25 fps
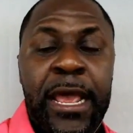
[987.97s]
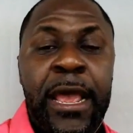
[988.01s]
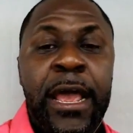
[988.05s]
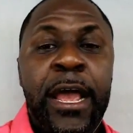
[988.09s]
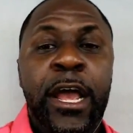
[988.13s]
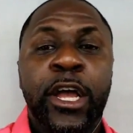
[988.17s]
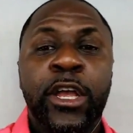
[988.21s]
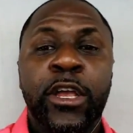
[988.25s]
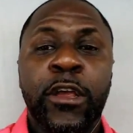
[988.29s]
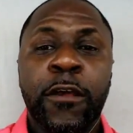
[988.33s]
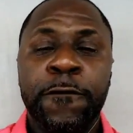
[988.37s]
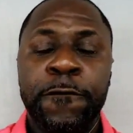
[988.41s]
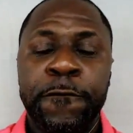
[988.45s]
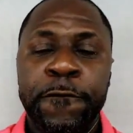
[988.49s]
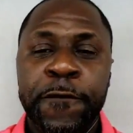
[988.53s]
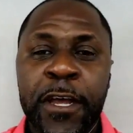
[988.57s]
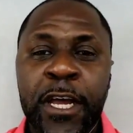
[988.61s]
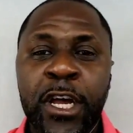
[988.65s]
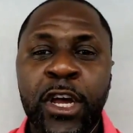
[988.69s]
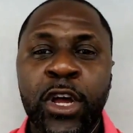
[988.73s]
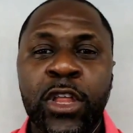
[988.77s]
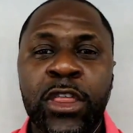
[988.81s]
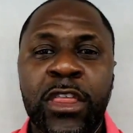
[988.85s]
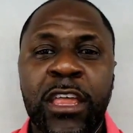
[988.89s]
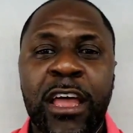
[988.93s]
You
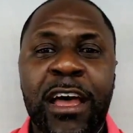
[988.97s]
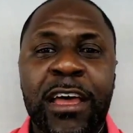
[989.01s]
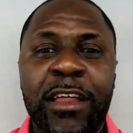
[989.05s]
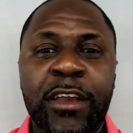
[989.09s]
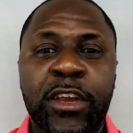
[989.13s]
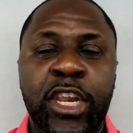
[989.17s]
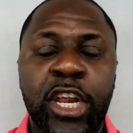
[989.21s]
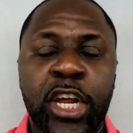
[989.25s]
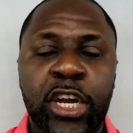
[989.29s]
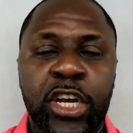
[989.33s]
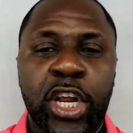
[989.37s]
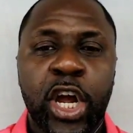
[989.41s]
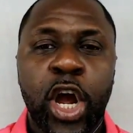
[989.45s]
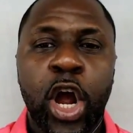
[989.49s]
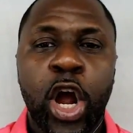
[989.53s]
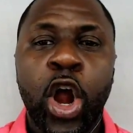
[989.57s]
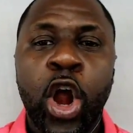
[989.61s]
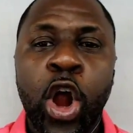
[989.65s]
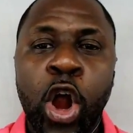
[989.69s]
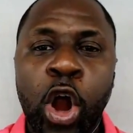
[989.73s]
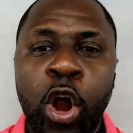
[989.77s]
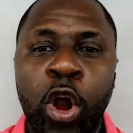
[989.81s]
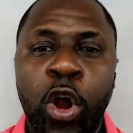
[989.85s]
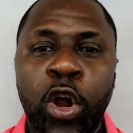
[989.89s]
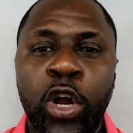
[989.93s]
feel the
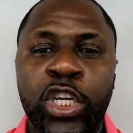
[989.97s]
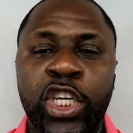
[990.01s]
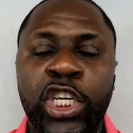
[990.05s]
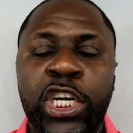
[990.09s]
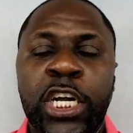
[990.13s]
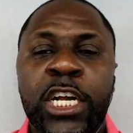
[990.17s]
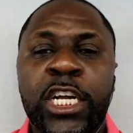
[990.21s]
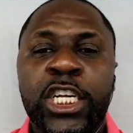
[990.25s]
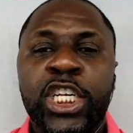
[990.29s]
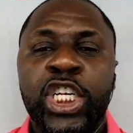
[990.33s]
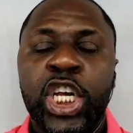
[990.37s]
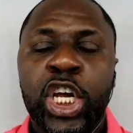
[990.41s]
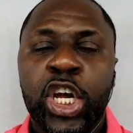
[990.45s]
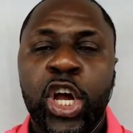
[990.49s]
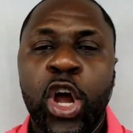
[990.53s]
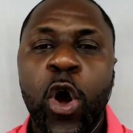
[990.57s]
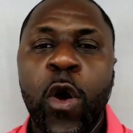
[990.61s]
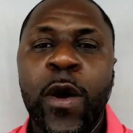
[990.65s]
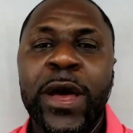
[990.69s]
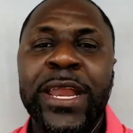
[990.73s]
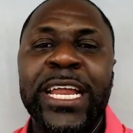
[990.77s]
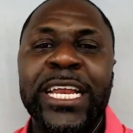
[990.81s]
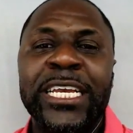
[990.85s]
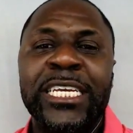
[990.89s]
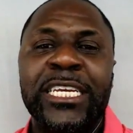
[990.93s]
urge to go in
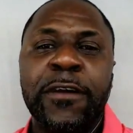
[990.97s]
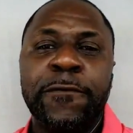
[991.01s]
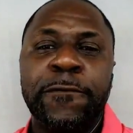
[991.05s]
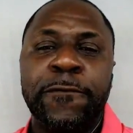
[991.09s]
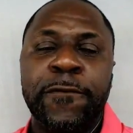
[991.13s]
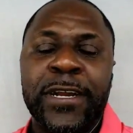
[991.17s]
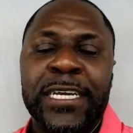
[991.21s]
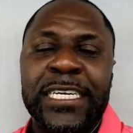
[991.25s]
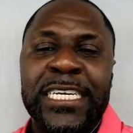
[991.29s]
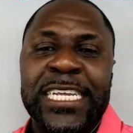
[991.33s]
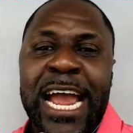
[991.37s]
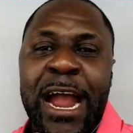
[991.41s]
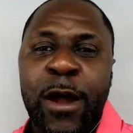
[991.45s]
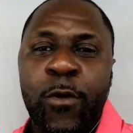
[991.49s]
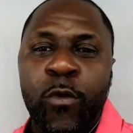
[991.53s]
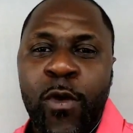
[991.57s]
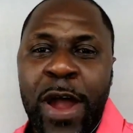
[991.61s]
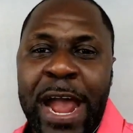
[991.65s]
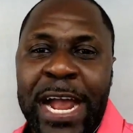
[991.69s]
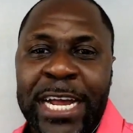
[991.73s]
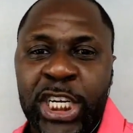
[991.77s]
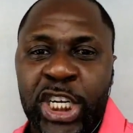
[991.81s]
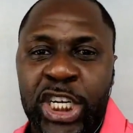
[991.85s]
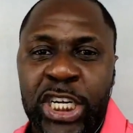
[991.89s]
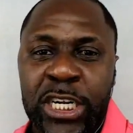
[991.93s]
a different
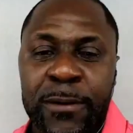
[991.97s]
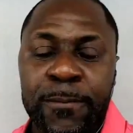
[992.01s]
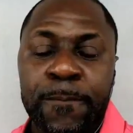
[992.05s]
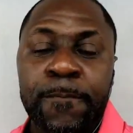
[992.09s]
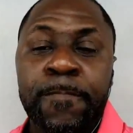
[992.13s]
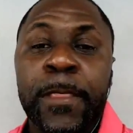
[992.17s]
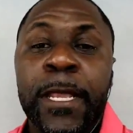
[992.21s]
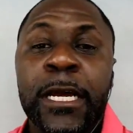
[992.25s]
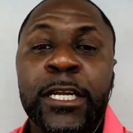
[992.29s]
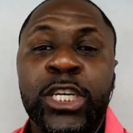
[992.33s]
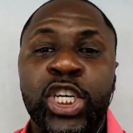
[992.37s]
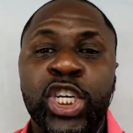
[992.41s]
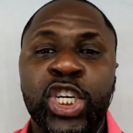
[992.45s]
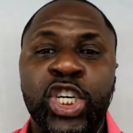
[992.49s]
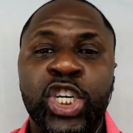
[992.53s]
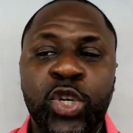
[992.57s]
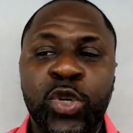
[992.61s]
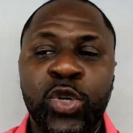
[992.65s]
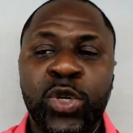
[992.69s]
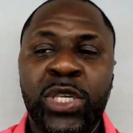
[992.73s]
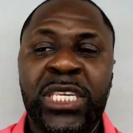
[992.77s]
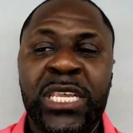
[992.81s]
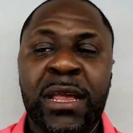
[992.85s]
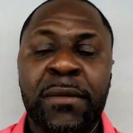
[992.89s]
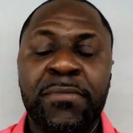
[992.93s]
direction, to do
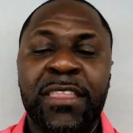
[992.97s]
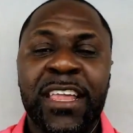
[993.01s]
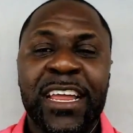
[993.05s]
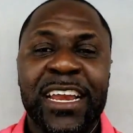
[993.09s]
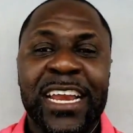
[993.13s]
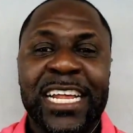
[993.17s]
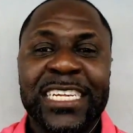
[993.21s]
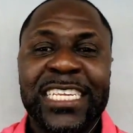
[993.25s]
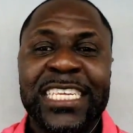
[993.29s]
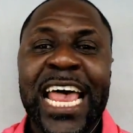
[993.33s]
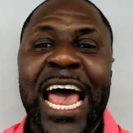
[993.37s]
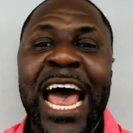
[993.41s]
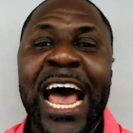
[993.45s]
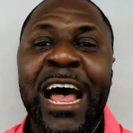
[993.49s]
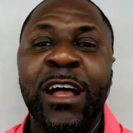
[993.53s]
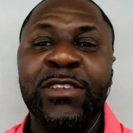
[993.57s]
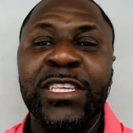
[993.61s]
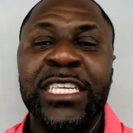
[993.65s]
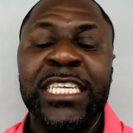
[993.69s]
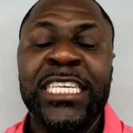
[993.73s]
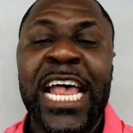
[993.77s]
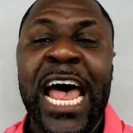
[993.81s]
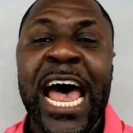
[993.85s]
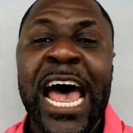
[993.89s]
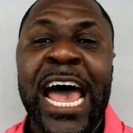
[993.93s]
something that's
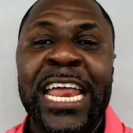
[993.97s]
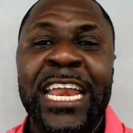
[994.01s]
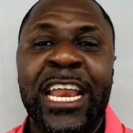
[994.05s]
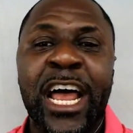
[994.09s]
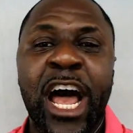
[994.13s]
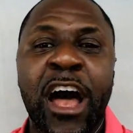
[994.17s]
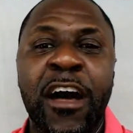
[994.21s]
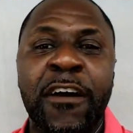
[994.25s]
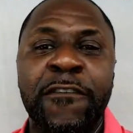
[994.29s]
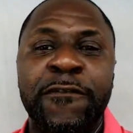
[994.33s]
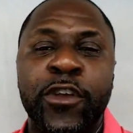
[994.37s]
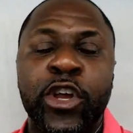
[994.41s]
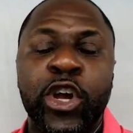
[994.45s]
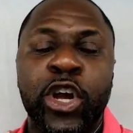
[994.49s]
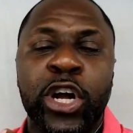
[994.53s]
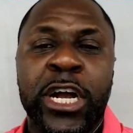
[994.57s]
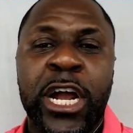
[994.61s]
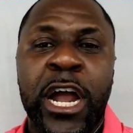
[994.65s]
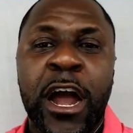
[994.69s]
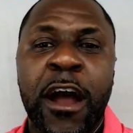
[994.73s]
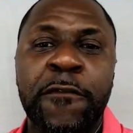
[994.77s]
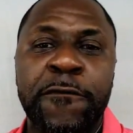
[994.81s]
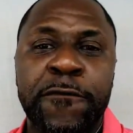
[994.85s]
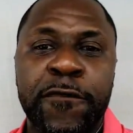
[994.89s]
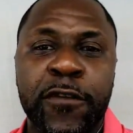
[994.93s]
outside of your
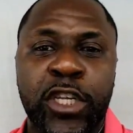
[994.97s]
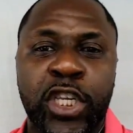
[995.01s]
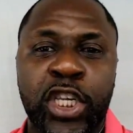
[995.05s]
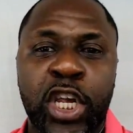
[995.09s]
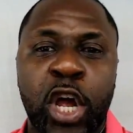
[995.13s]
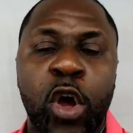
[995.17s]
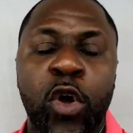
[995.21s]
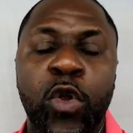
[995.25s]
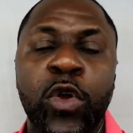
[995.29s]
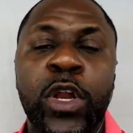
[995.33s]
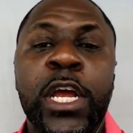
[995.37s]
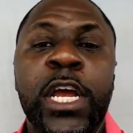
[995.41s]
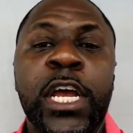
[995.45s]
comfort zone,